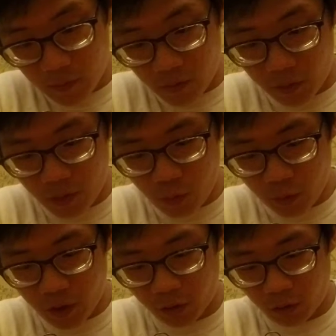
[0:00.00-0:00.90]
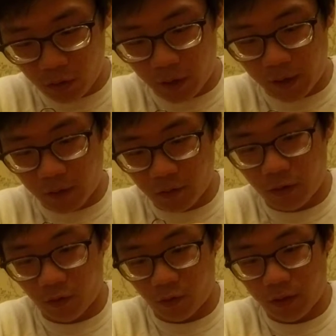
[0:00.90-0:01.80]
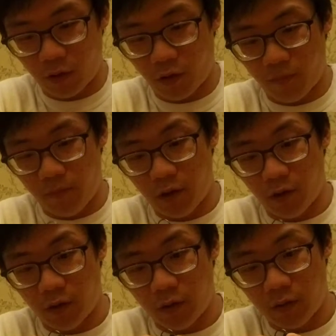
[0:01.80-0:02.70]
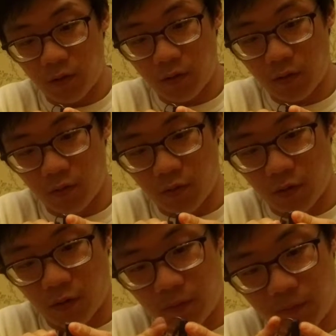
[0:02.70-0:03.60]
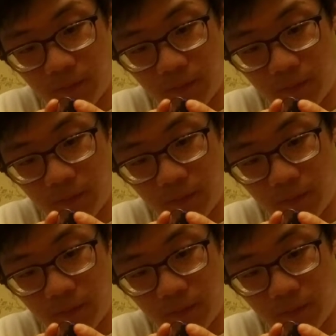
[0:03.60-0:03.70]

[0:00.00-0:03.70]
So this is what it's going to look like. Oh, that looks amazing. Oh,